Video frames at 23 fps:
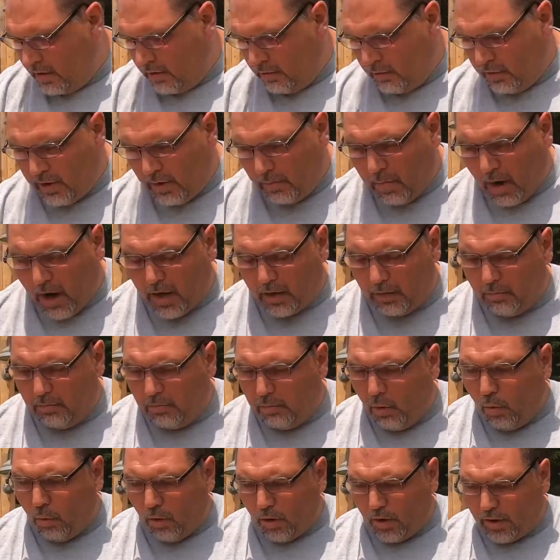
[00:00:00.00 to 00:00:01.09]
with a bottom
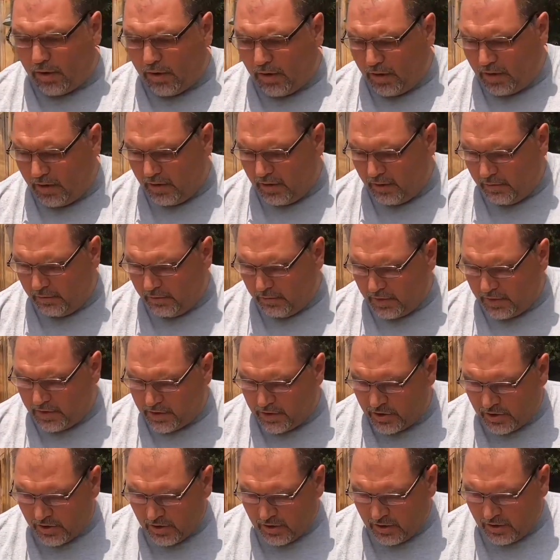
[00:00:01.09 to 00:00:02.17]
board,
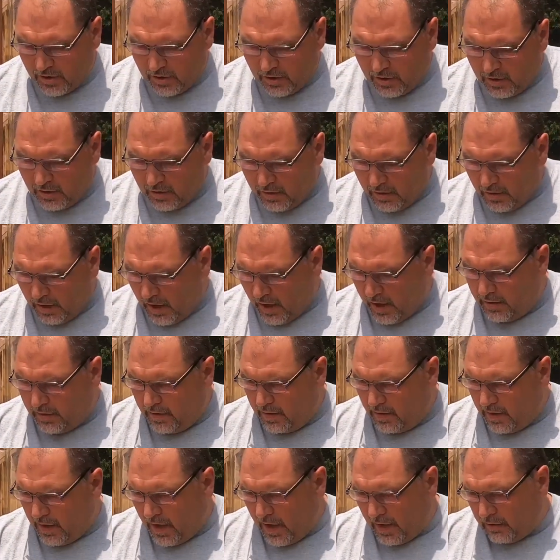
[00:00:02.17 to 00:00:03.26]
which I
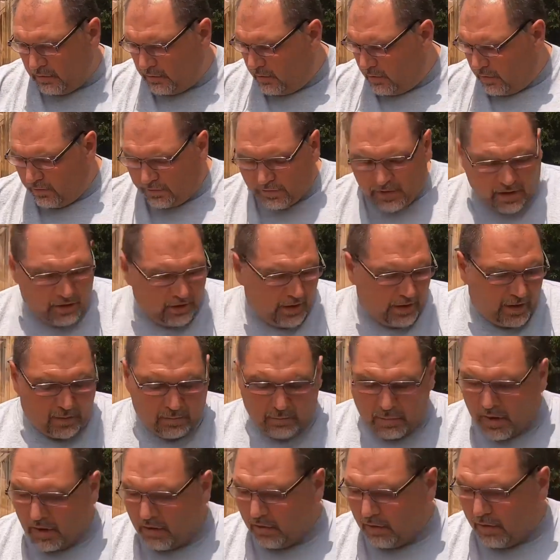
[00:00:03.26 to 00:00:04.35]
don't know if I like it
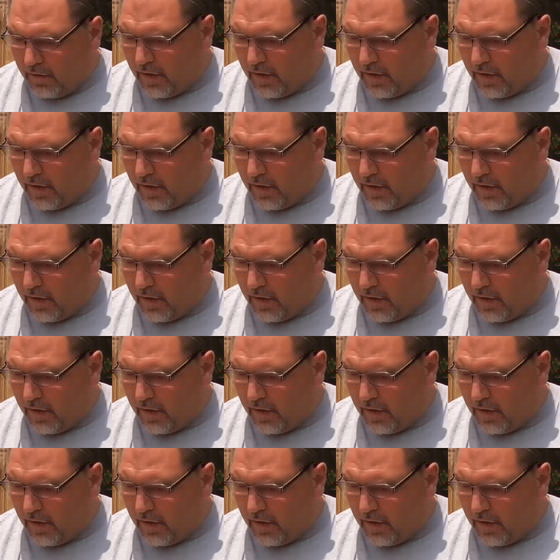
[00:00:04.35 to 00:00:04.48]
better or